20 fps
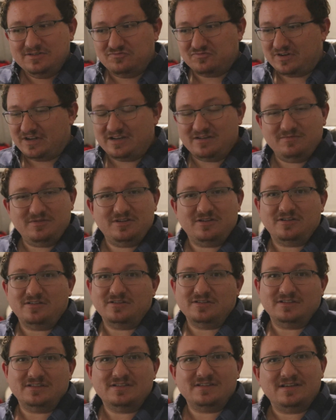randomly
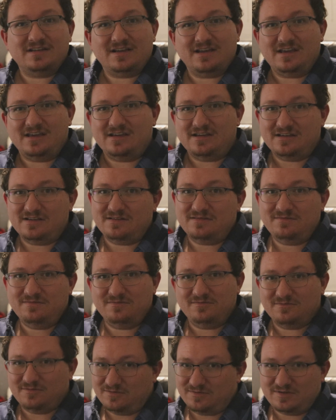calling us saying, hey,
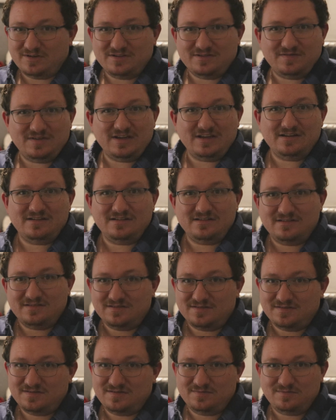we're friends of
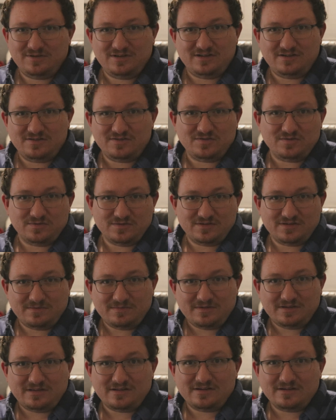Andy's, we need to store
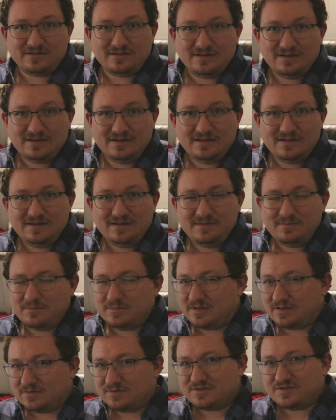something there.
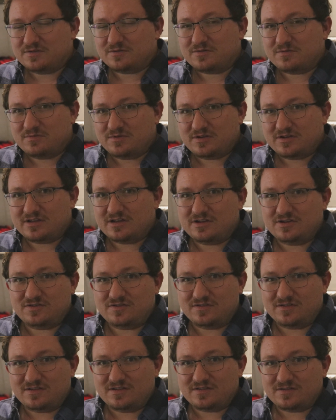But there is no
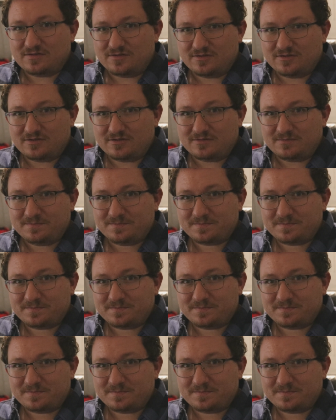communication on this at all.